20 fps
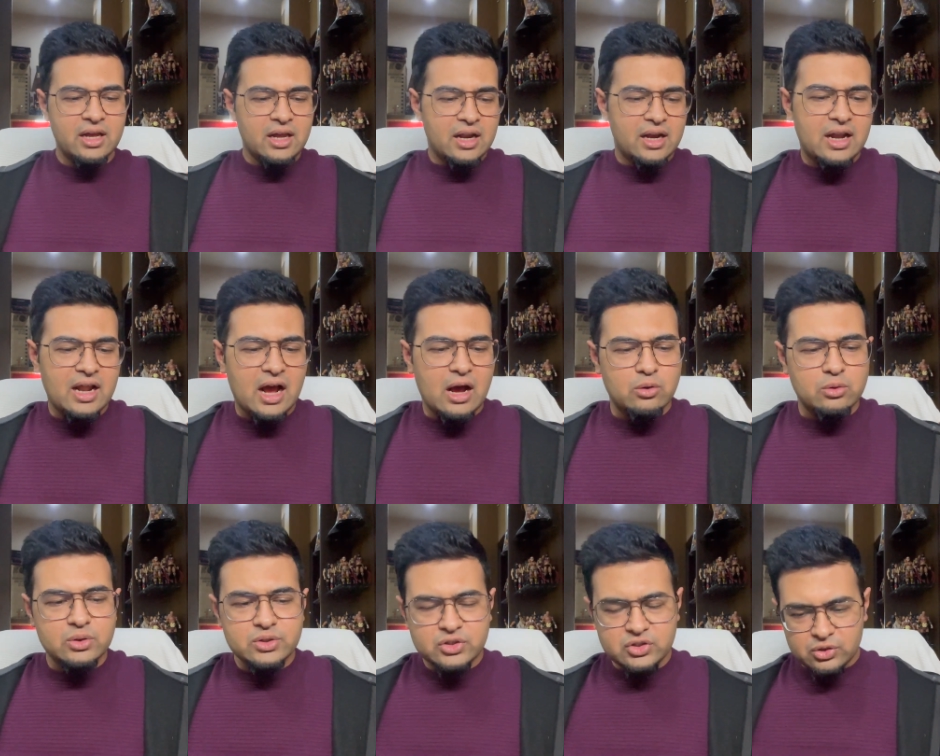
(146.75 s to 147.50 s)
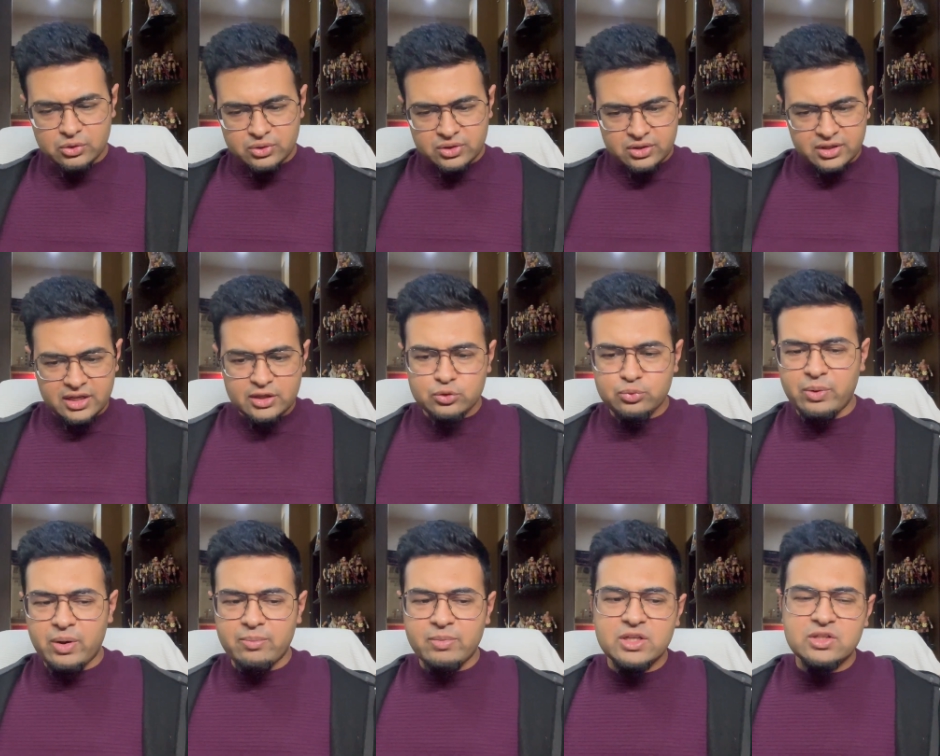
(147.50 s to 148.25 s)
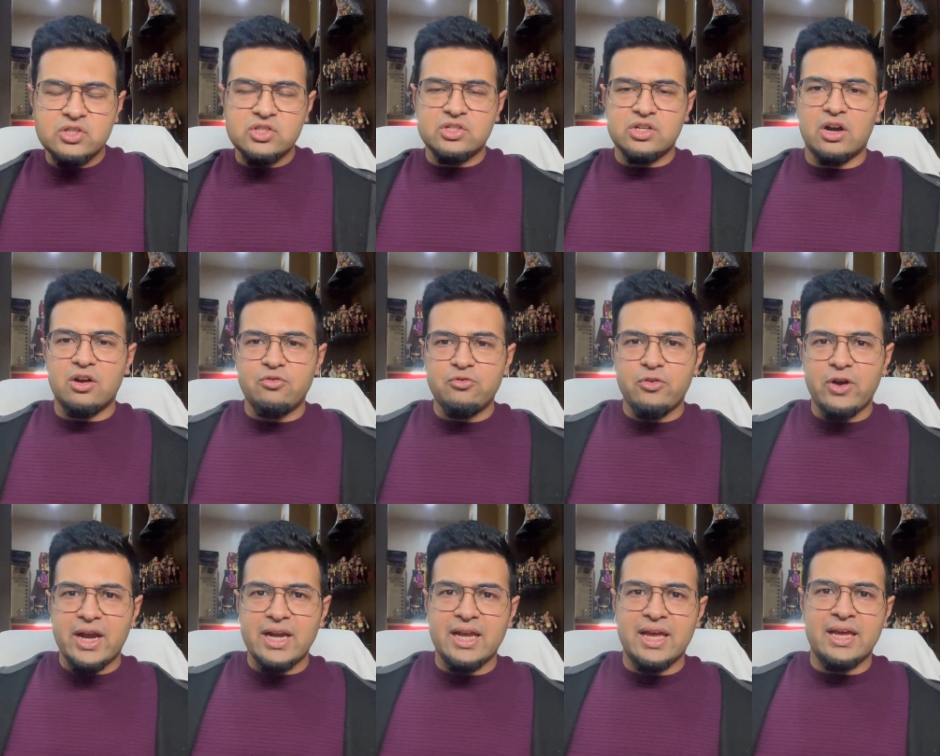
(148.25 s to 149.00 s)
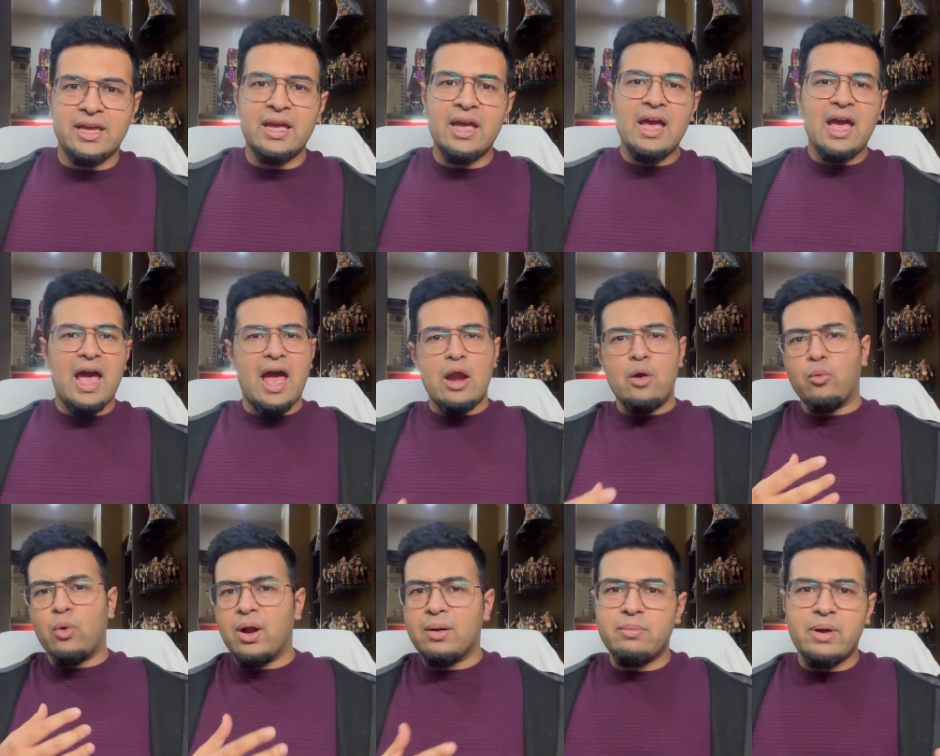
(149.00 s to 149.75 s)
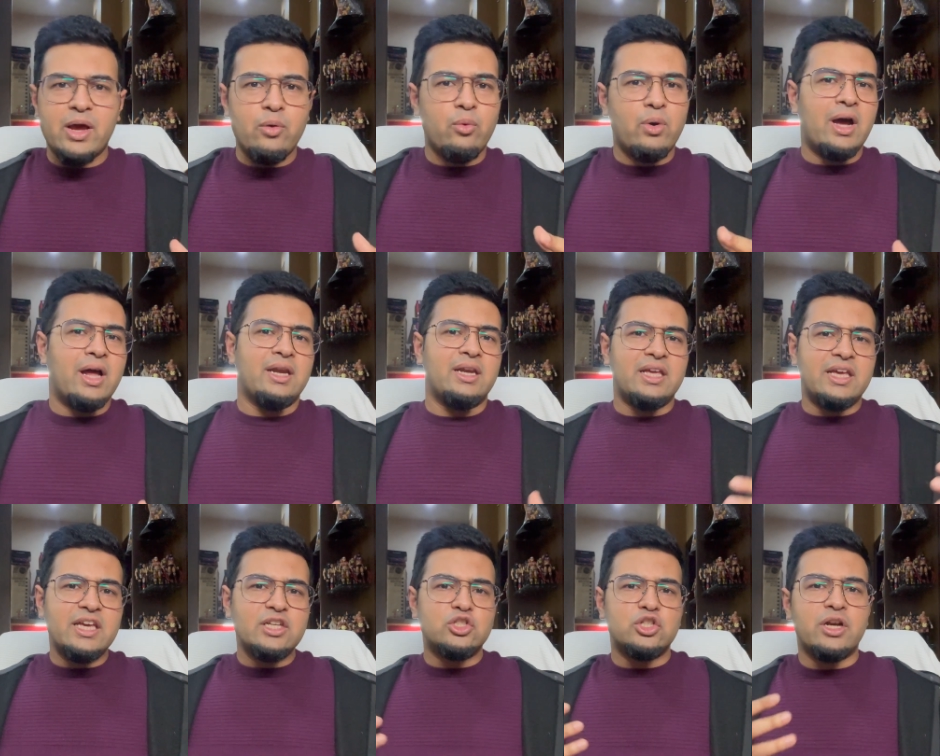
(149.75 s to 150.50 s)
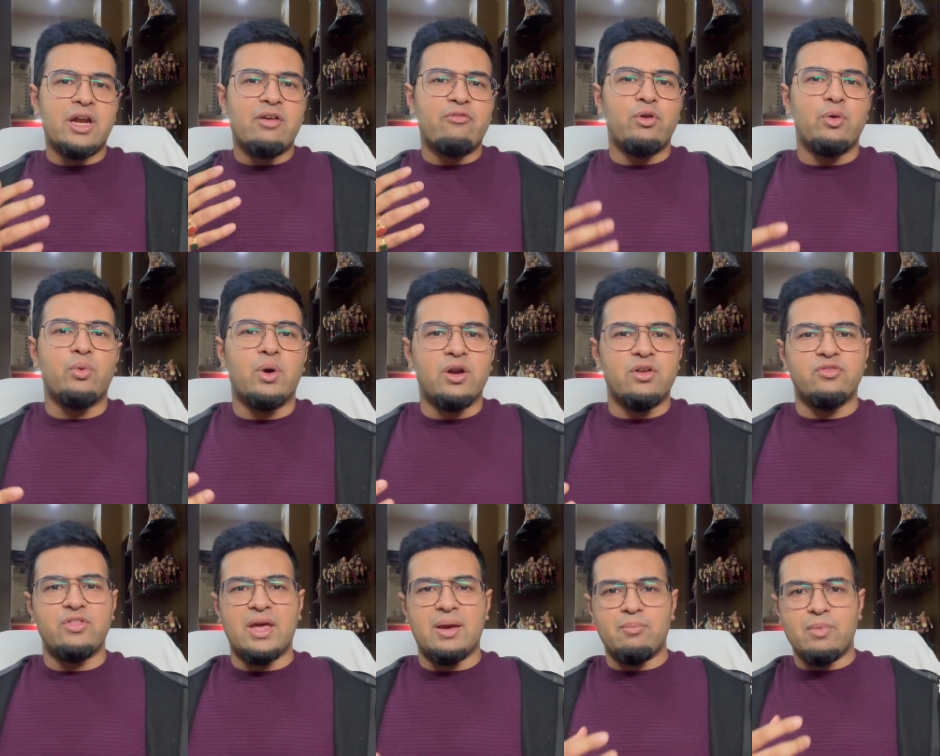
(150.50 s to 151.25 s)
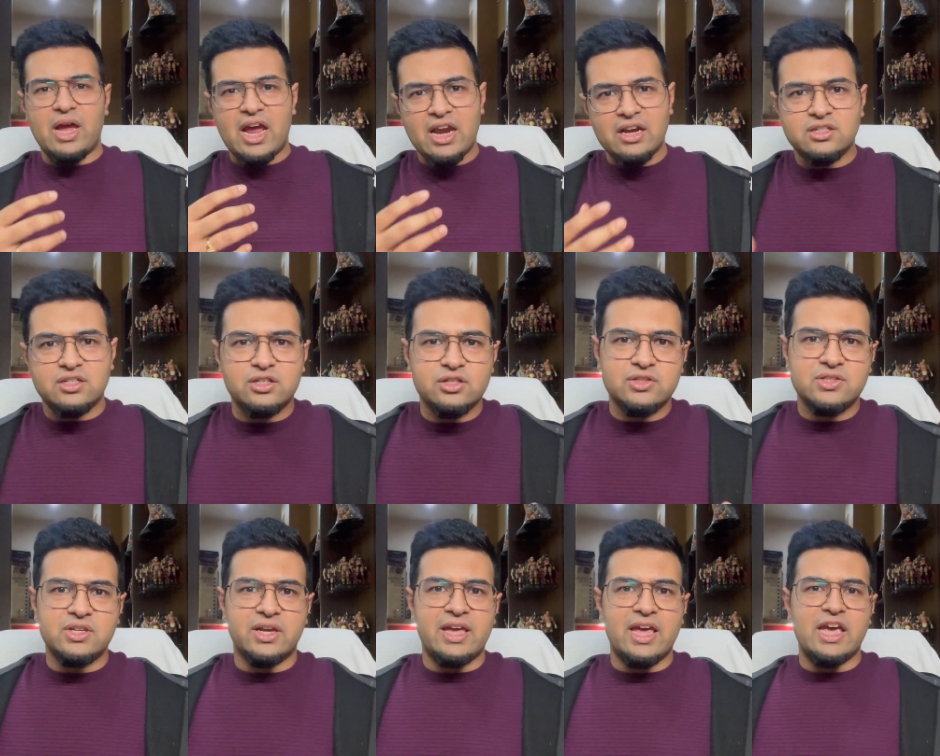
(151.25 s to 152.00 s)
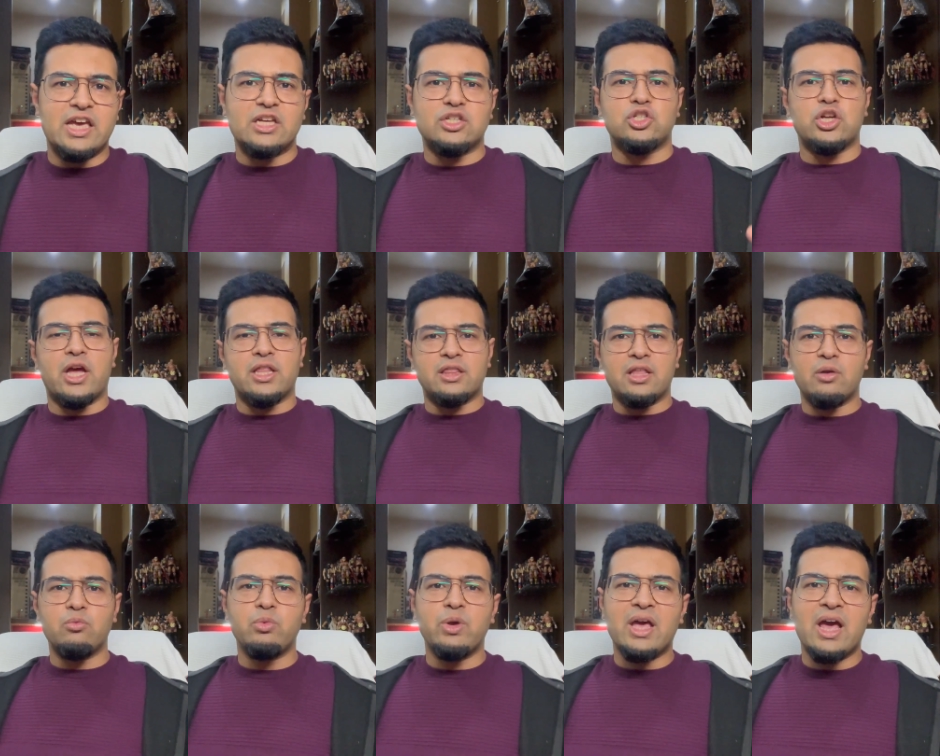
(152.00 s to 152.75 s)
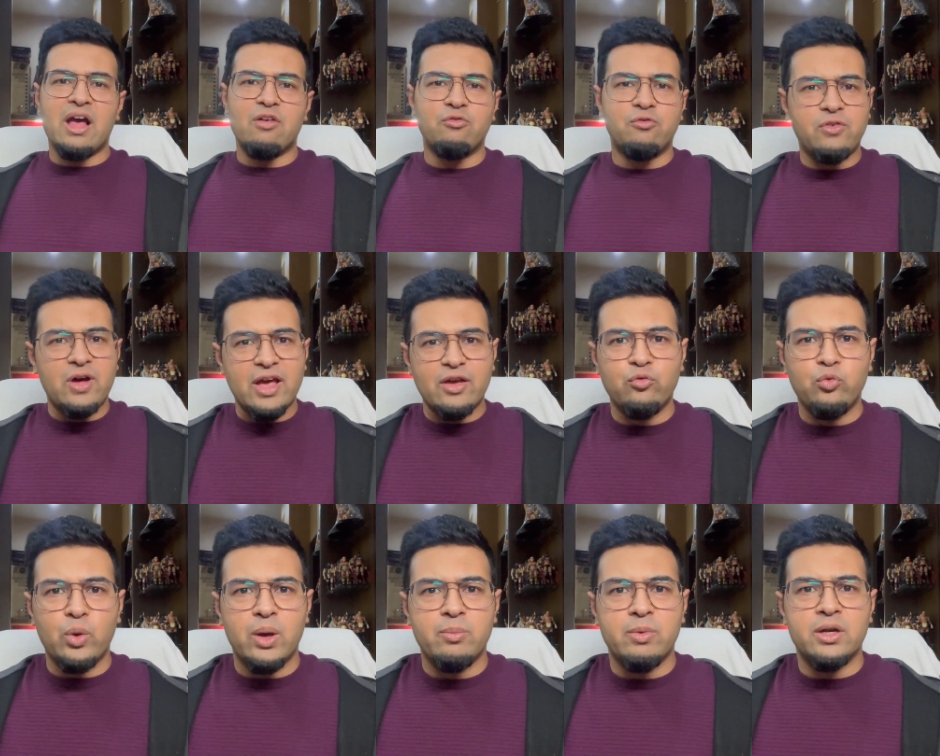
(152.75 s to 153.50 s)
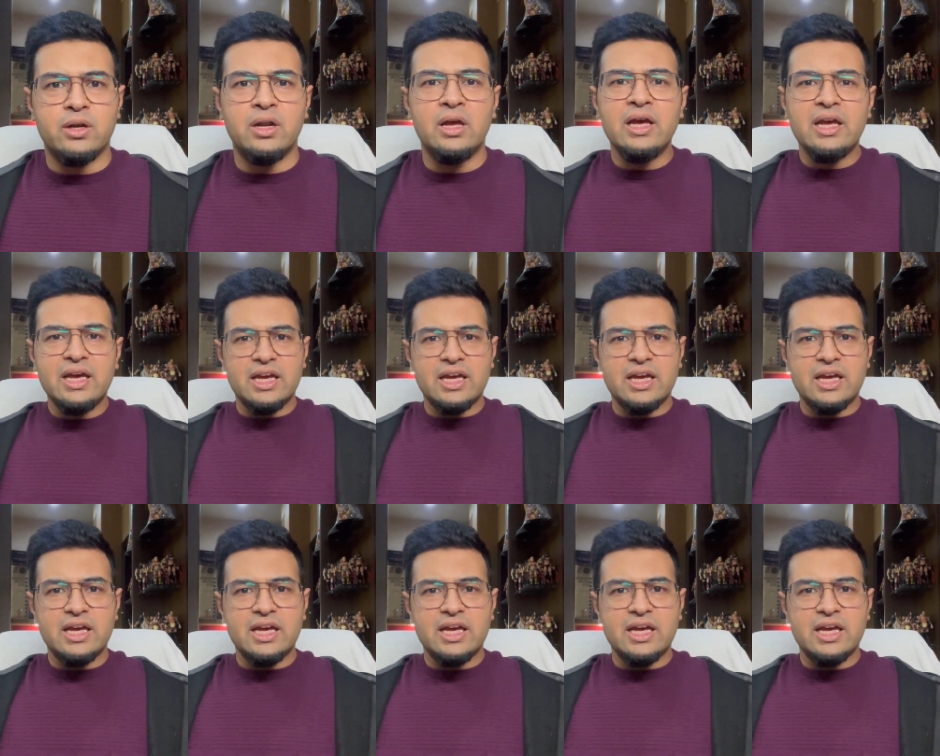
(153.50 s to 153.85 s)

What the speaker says: Now, so these women start fighting, and one by one, each and every one of them enters the cage, and then we have 5 women.